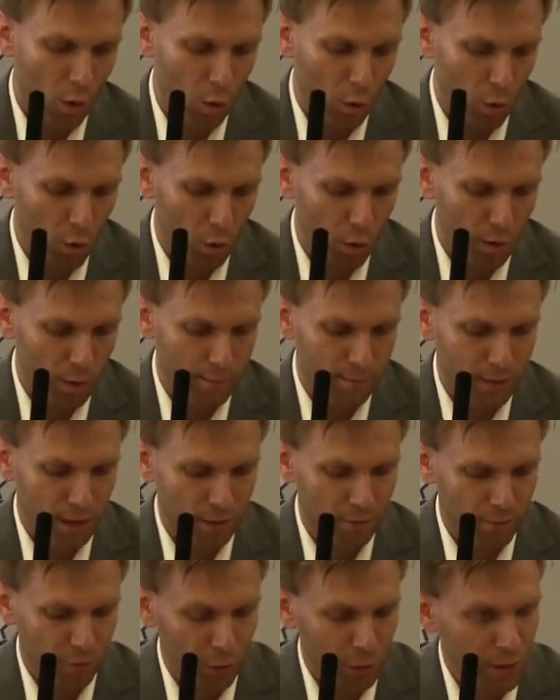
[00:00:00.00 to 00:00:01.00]
or
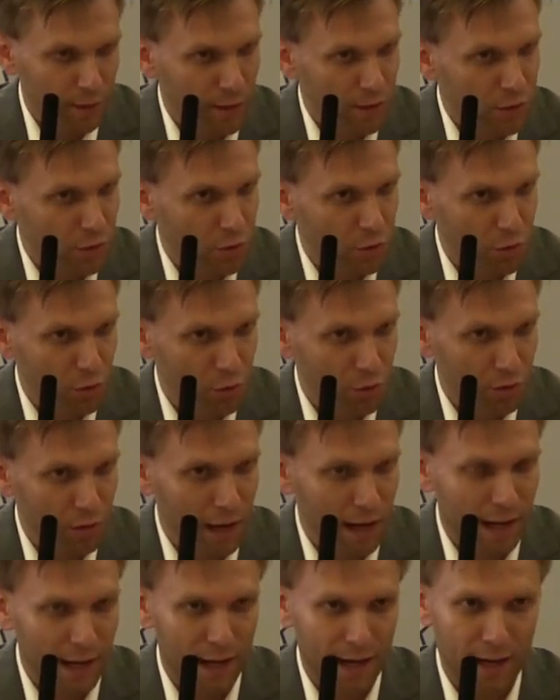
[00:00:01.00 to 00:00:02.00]
converted into junior
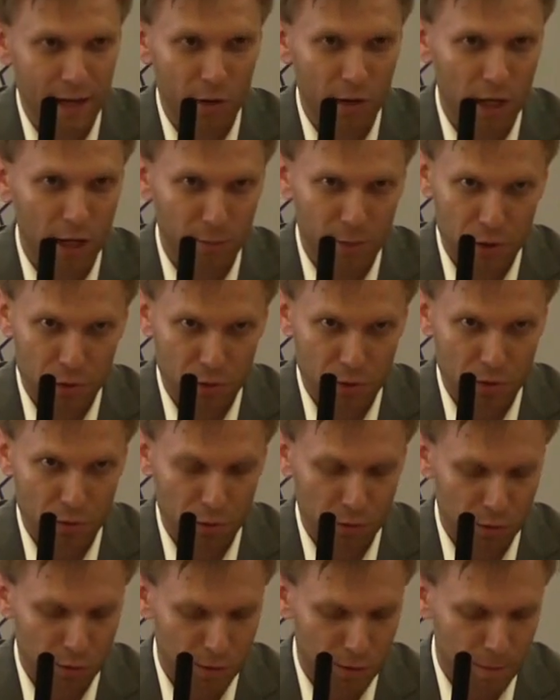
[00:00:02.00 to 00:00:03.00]
high or elementary
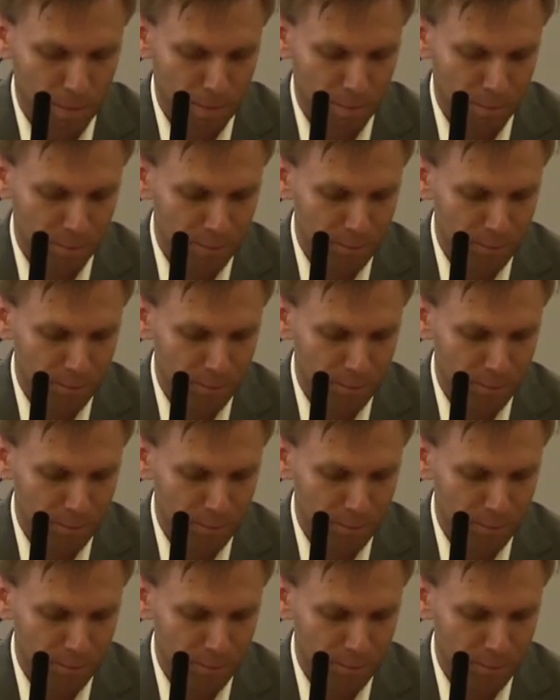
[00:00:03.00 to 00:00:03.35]
schools.